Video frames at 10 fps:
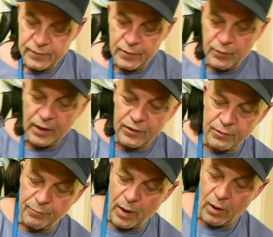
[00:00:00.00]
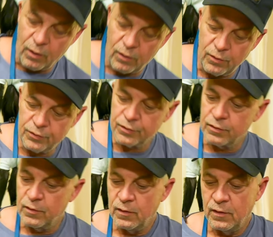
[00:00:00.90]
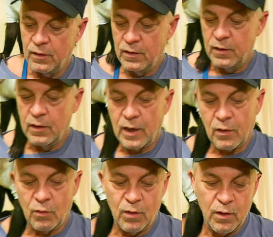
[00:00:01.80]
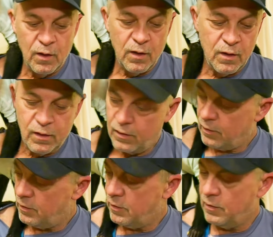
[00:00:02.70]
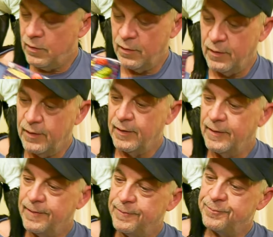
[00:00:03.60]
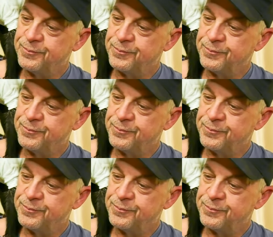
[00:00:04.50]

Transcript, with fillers: Then we got some balls. Like a... Oh, boy.